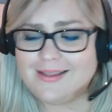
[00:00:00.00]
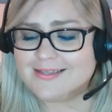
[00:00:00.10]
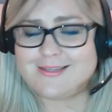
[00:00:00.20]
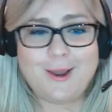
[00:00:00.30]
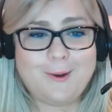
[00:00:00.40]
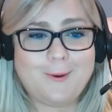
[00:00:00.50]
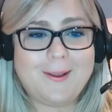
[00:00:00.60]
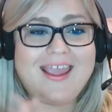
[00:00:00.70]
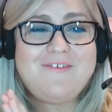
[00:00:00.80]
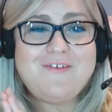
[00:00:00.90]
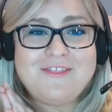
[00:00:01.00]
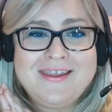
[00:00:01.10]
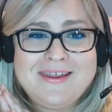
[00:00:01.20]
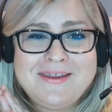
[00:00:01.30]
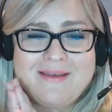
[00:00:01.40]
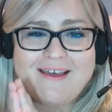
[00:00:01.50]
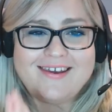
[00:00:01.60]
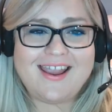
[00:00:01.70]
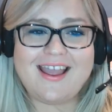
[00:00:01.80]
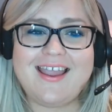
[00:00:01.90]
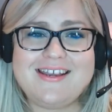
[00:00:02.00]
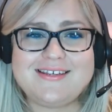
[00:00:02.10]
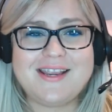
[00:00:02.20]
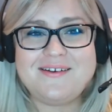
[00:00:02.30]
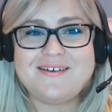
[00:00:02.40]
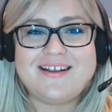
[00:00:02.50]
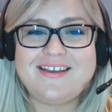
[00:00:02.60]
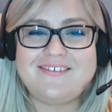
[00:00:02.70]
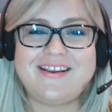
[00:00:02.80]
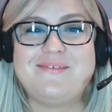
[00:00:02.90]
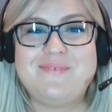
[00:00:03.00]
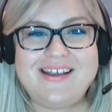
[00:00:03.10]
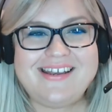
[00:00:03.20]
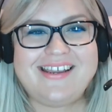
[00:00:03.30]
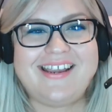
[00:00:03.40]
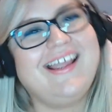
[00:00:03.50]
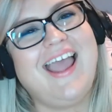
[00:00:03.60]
So if you're thinking about it, I totally recommend it.